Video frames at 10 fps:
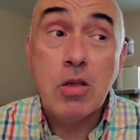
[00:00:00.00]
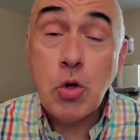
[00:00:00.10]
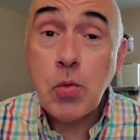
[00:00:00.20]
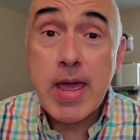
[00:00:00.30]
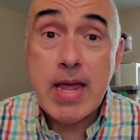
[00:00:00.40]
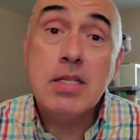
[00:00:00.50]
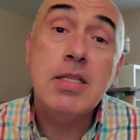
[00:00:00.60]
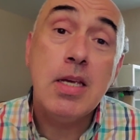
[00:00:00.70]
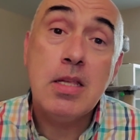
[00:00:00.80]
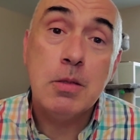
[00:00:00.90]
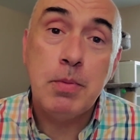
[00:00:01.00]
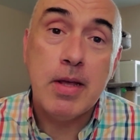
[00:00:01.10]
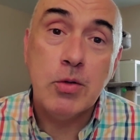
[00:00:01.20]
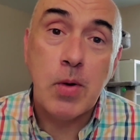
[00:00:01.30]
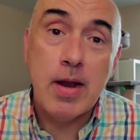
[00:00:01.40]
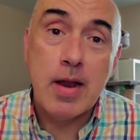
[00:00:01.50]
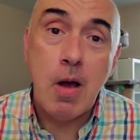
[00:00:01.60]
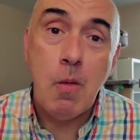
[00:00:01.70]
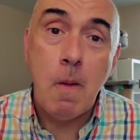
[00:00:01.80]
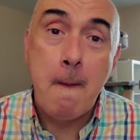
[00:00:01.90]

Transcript: you can't see this place right now.